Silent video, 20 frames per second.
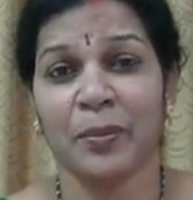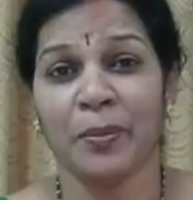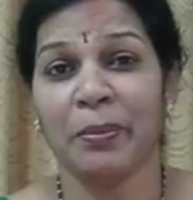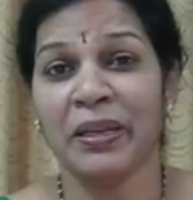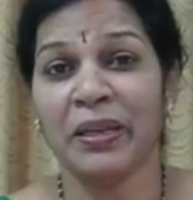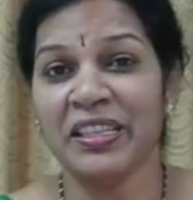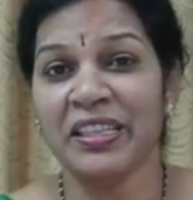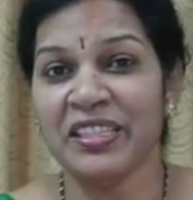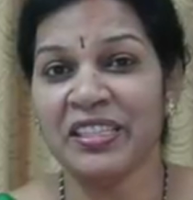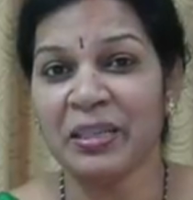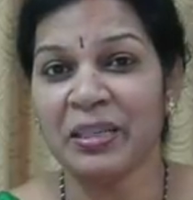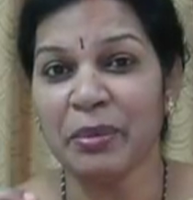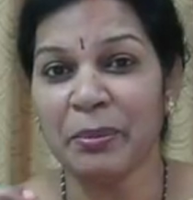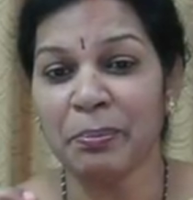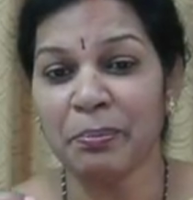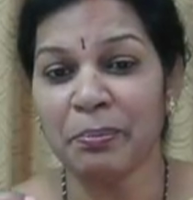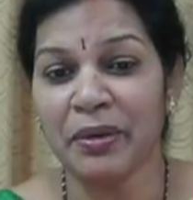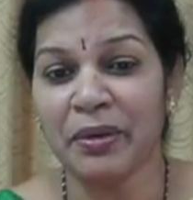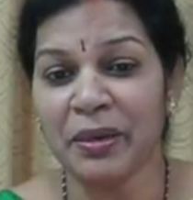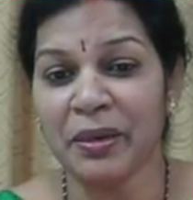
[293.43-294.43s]
Please
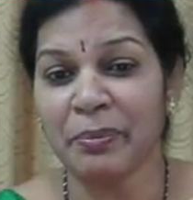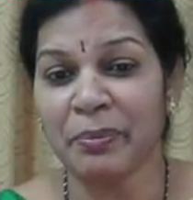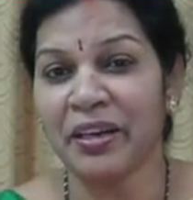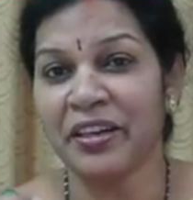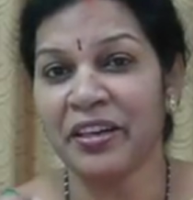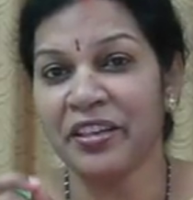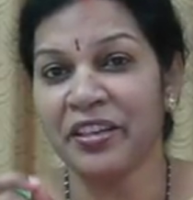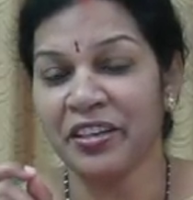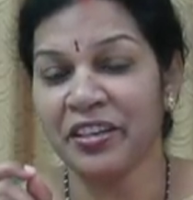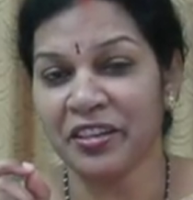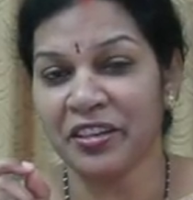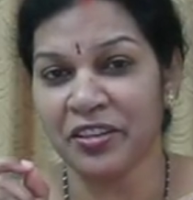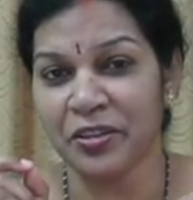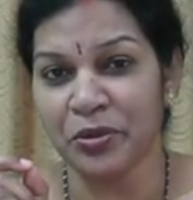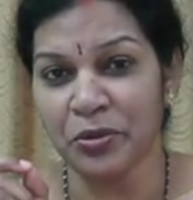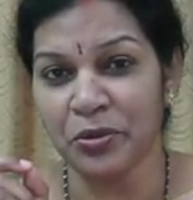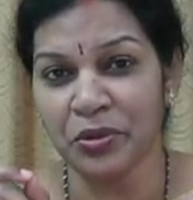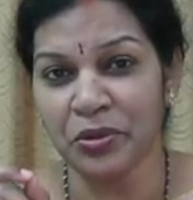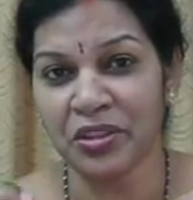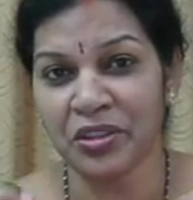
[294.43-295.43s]
remember, my dear
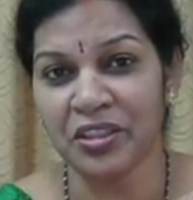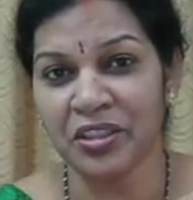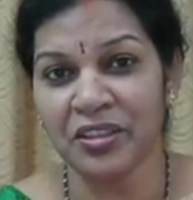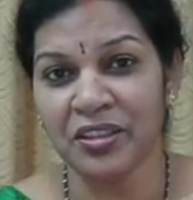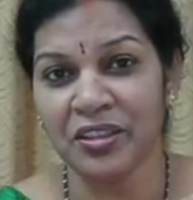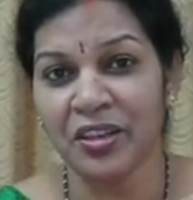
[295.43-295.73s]
youth,